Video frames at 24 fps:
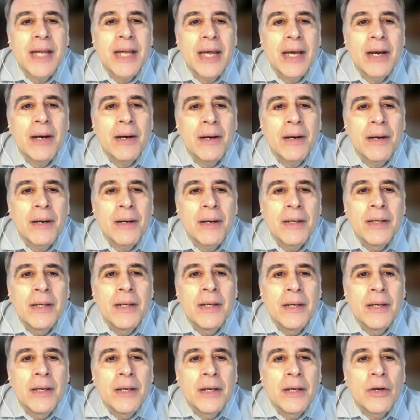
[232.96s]
a
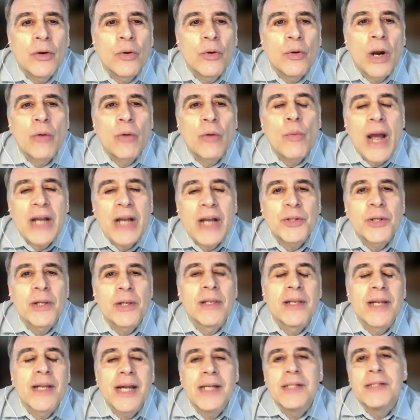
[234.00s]

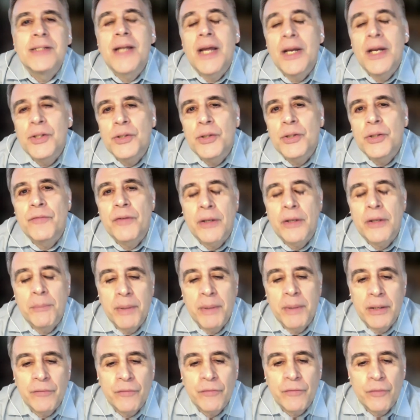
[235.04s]
rationalization for
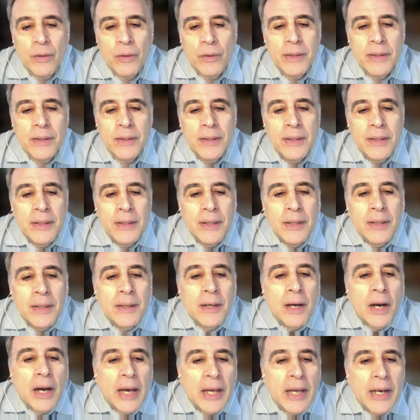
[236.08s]
committing fraud.
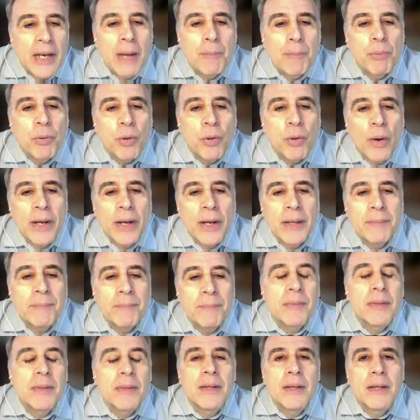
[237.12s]
An
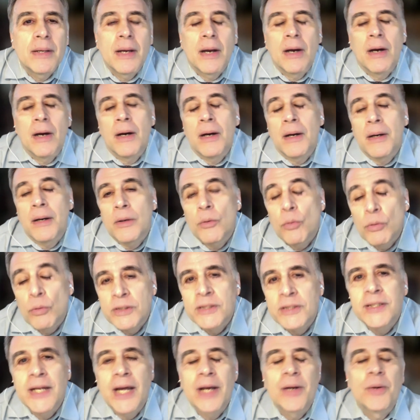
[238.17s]
employee
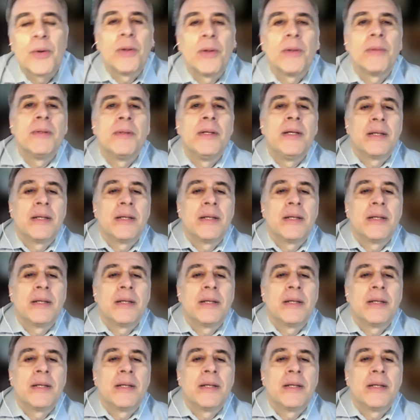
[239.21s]
who's single